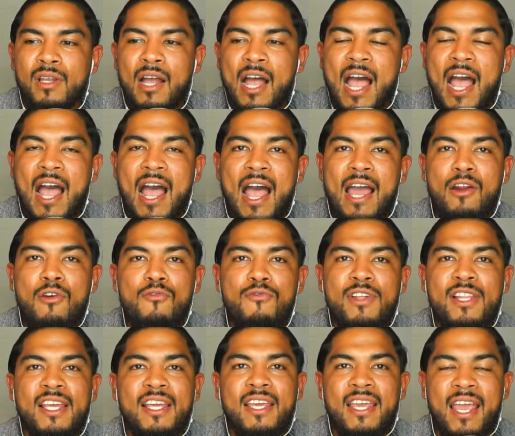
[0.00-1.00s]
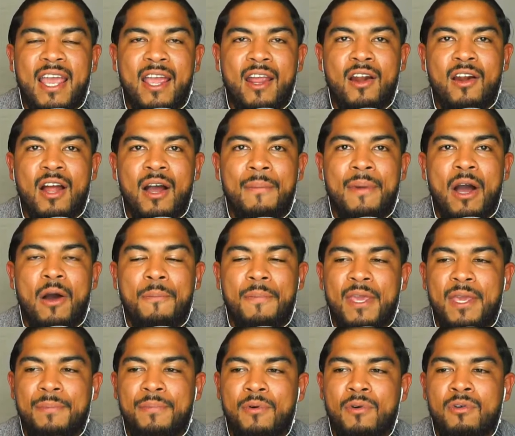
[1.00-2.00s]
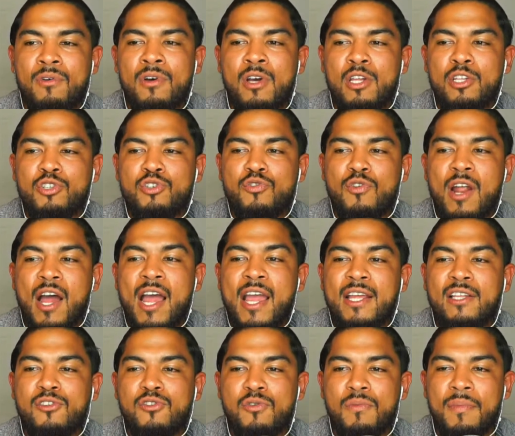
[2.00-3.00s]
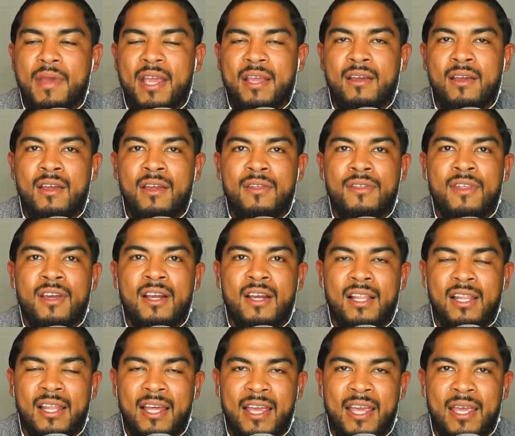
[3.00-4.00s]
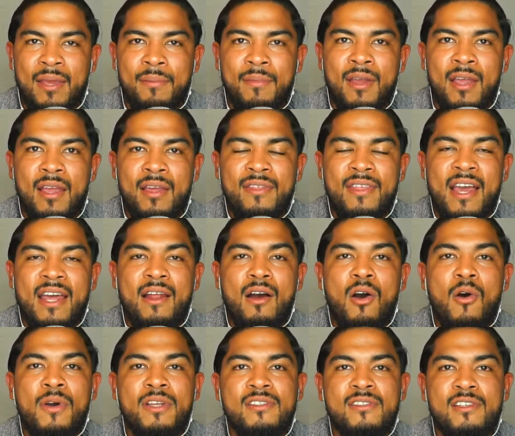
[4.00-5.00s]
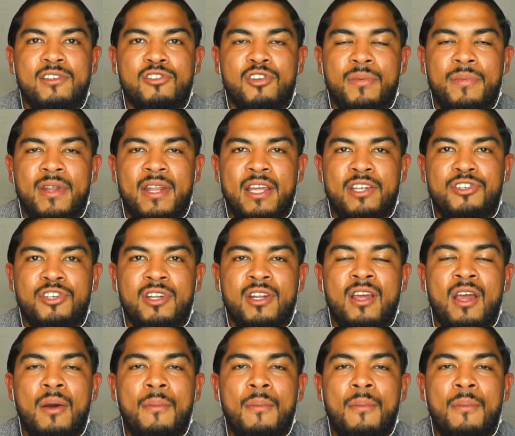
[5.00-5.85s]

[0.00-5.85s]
I don't really care about people trying to make the claim that, oh, it's discrimination,